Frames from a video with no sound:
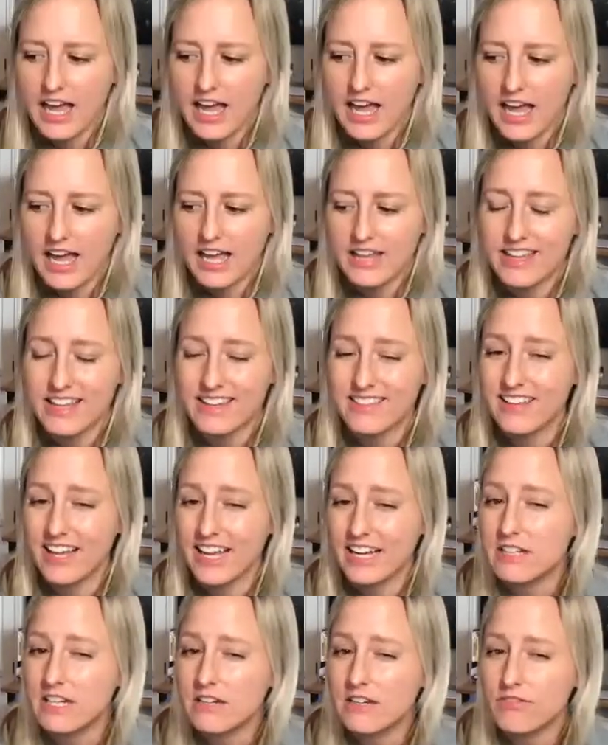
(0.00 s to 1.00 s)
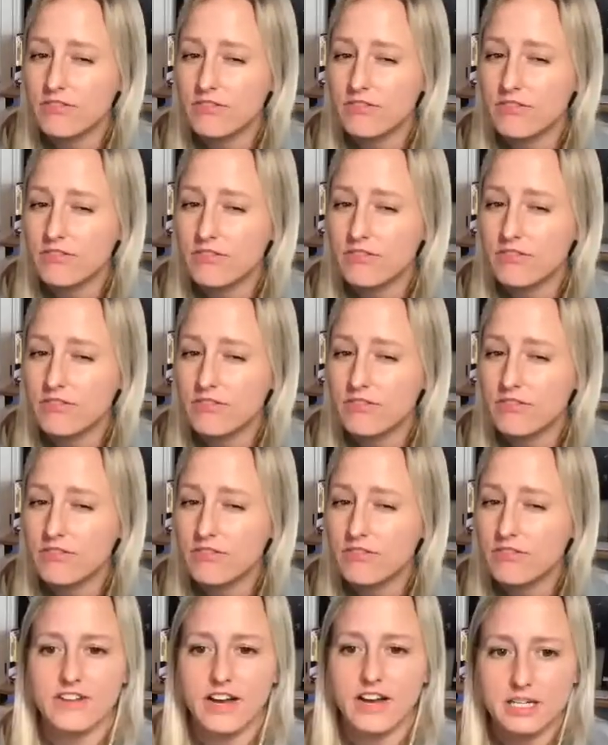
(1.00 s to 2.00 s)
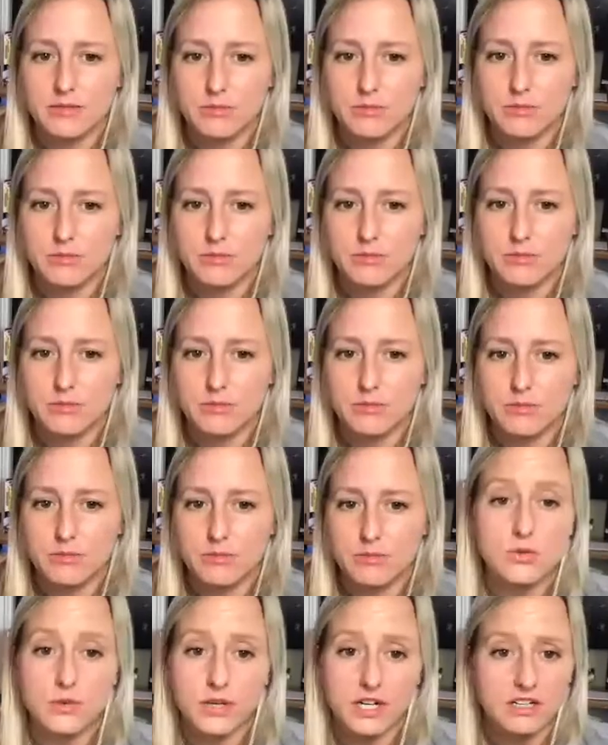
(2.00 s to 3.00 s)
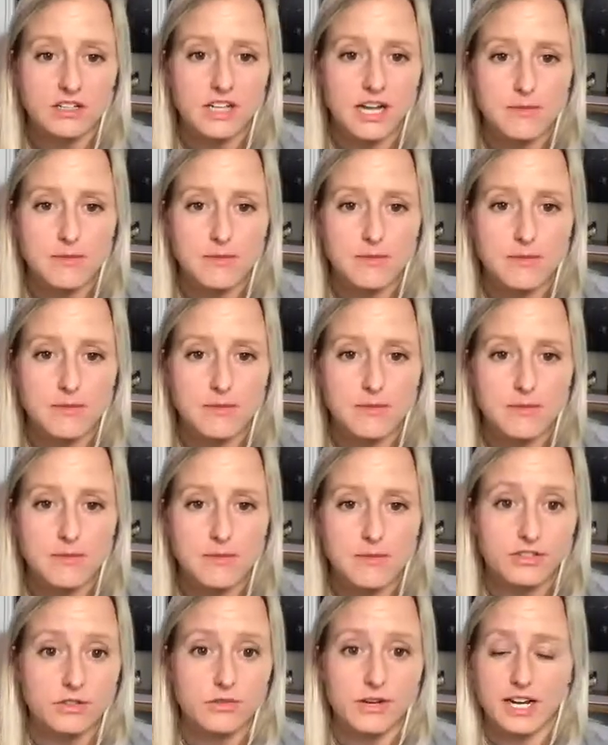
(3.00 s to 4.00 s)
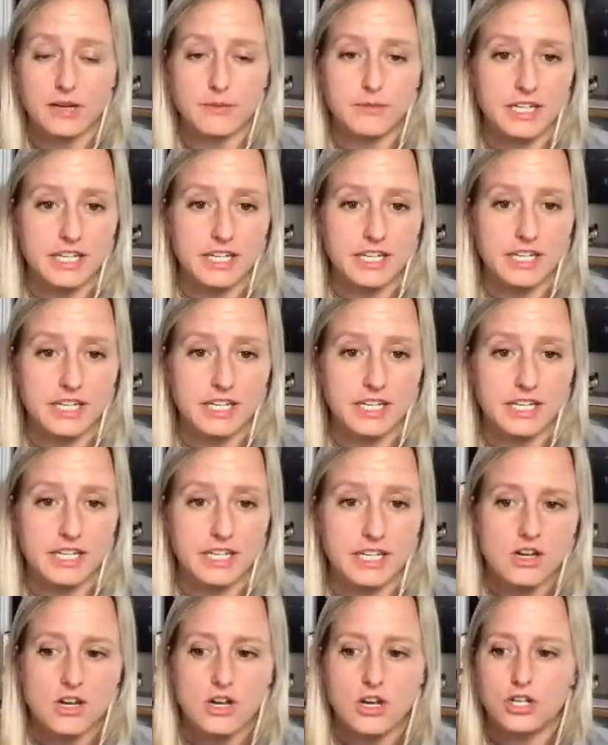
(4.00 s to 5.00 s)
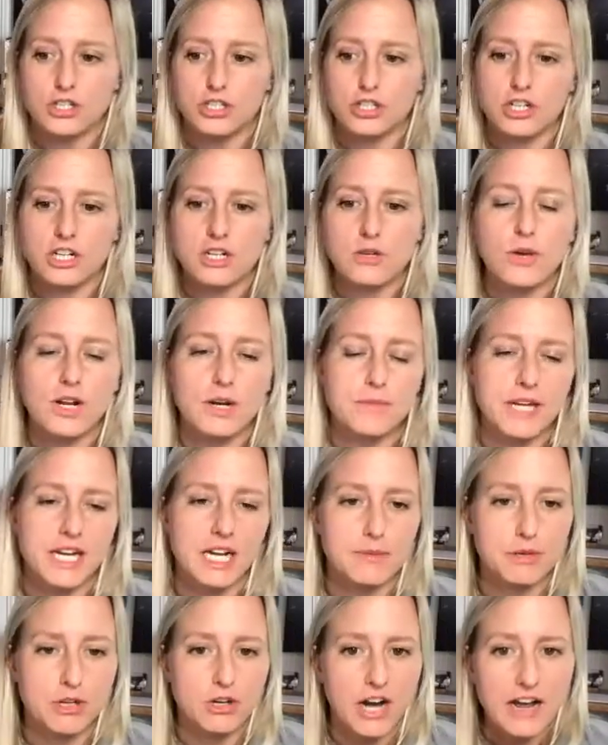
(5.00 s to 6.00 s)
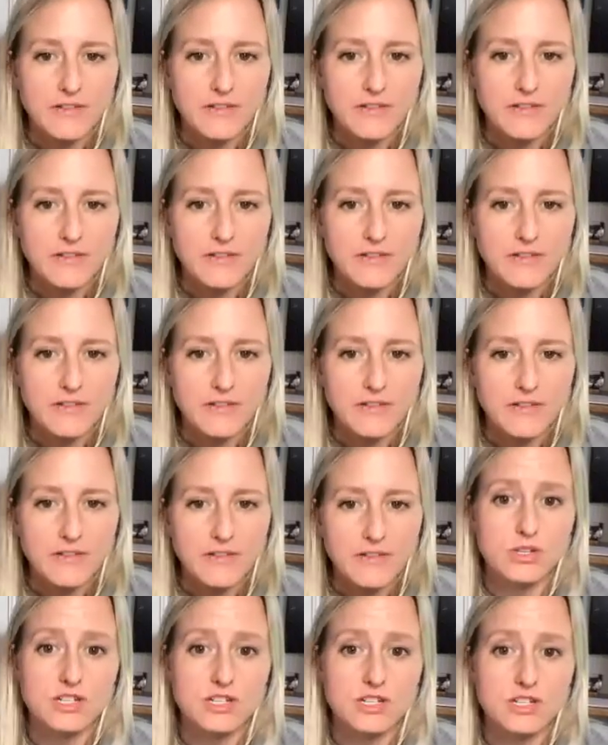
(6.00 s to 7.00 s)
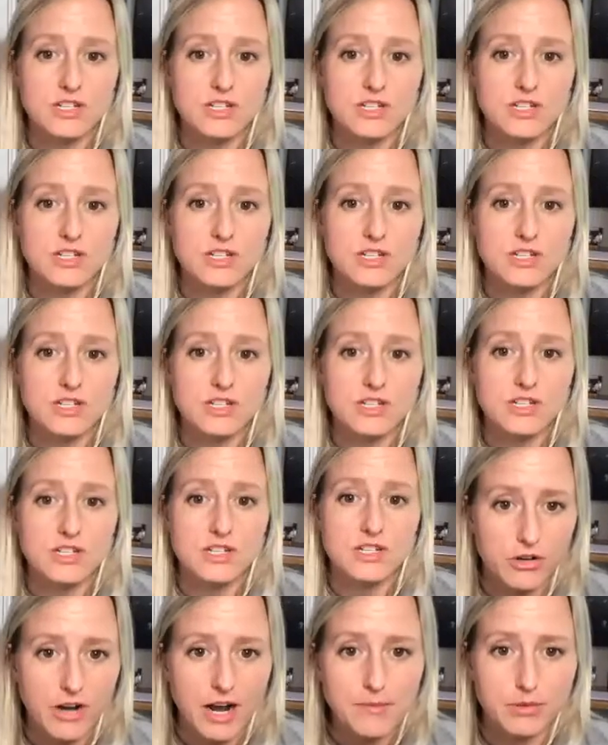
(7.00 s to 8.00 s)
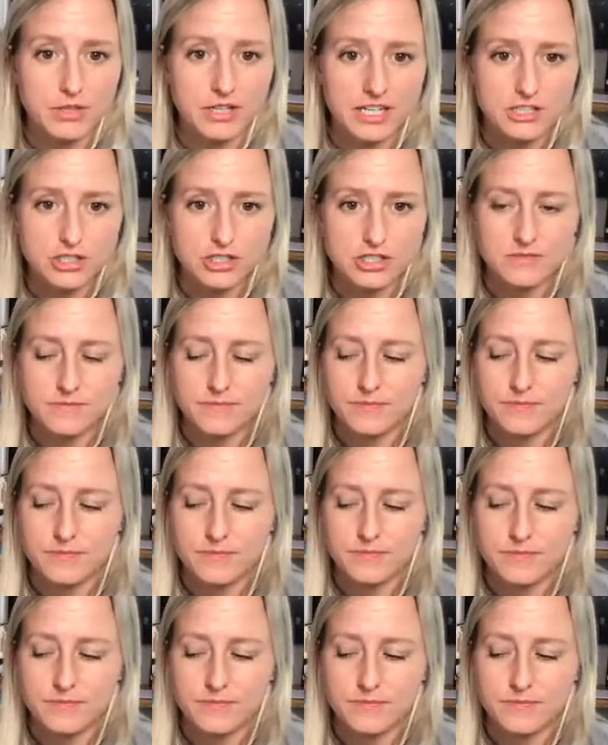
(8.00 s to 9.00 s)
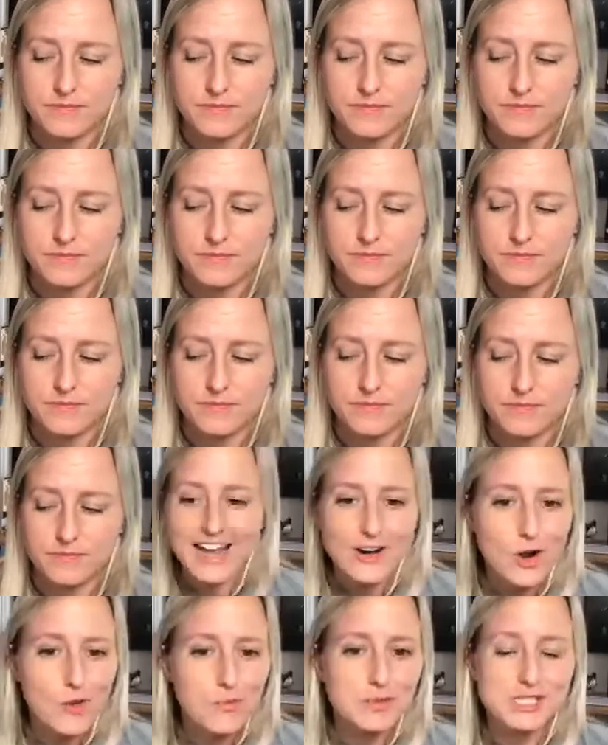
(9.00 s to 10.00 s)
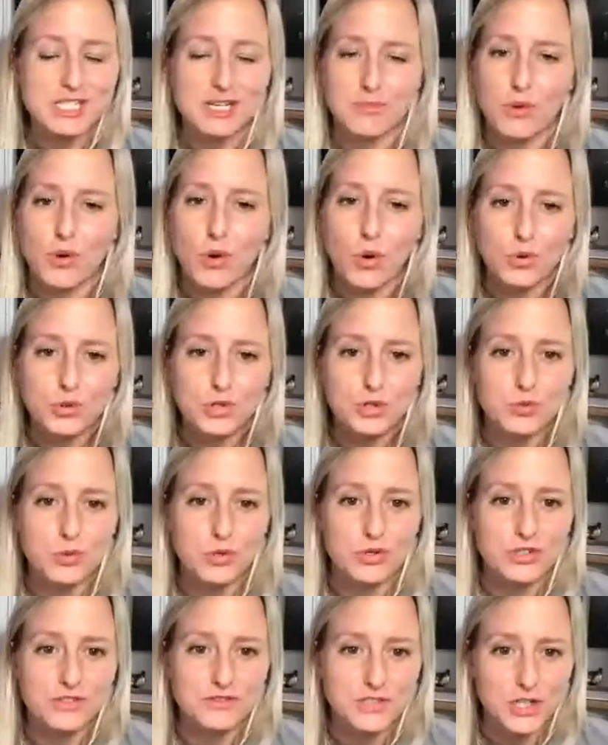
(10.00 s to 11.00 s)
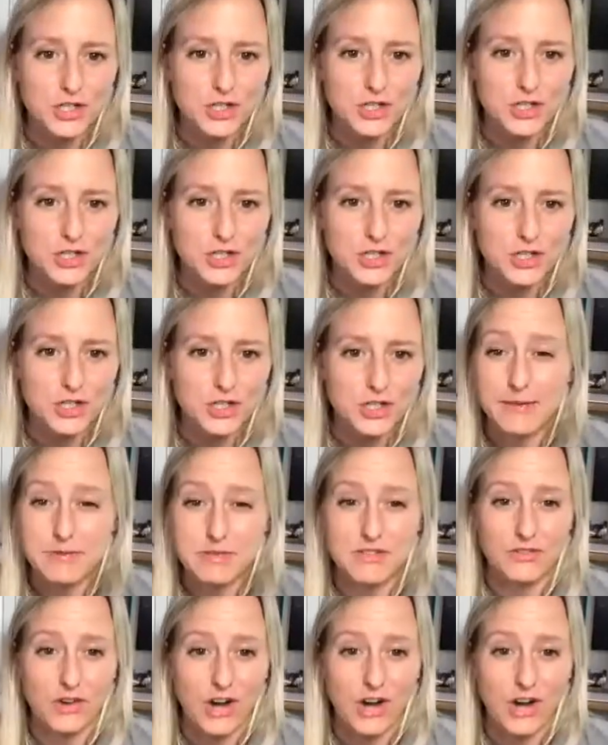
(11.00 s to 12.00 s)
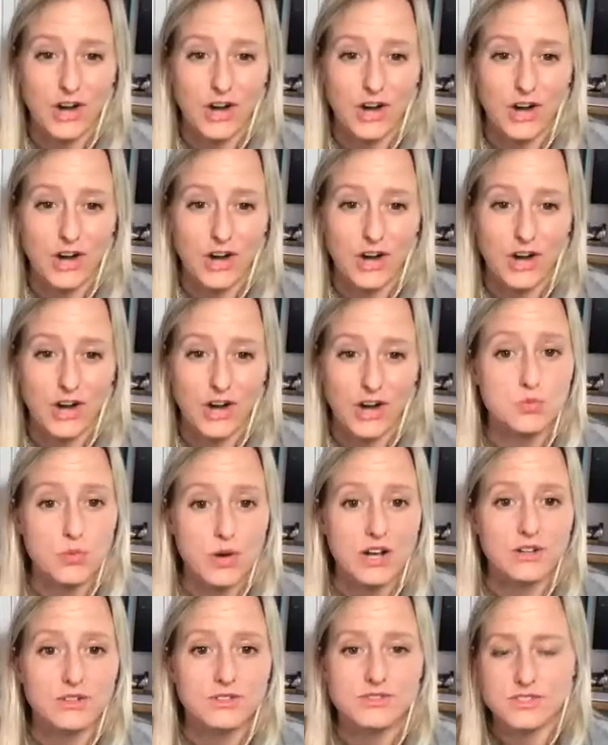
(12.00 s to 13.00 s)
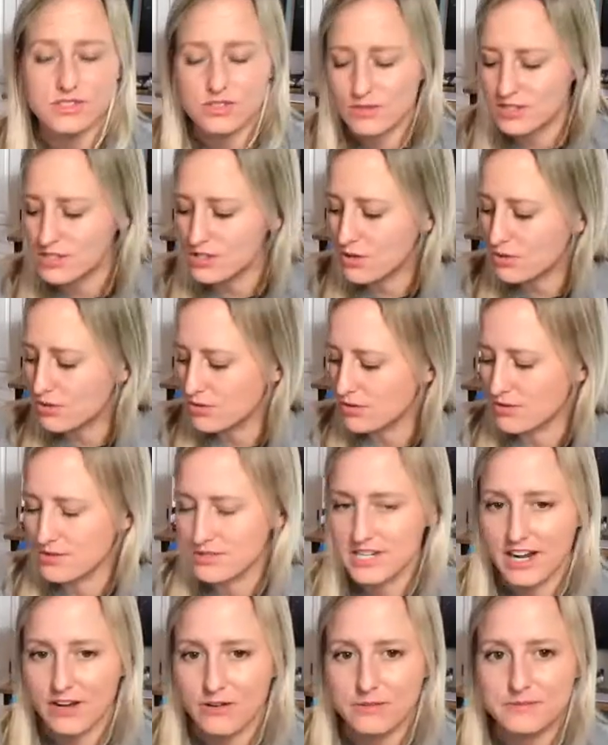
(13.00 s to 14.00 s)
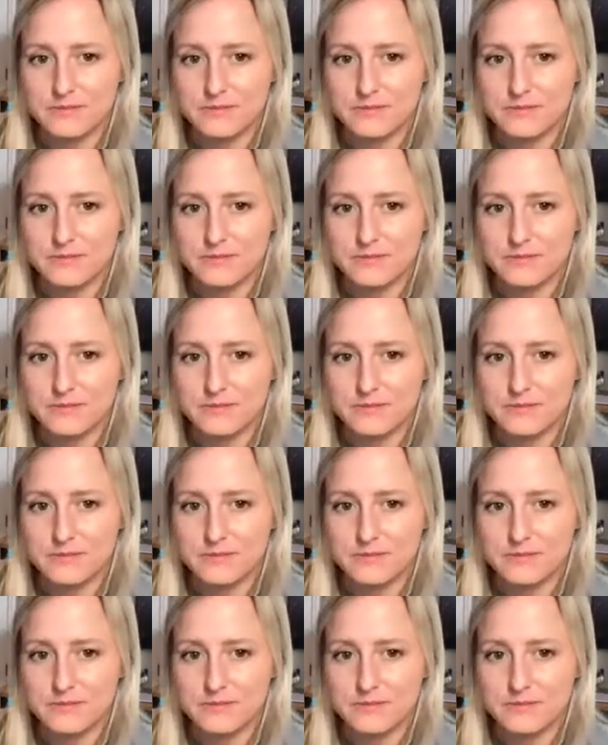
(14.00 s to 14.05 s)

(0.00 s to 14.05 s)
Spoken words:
And then likely if they find something very valuable, like doing collaborative filtering for recommendations, you're going to want to pick up a graph database to do this in production with your application. And that opens up a whole new world of terms and types of graph databases as well. So let's go through those now.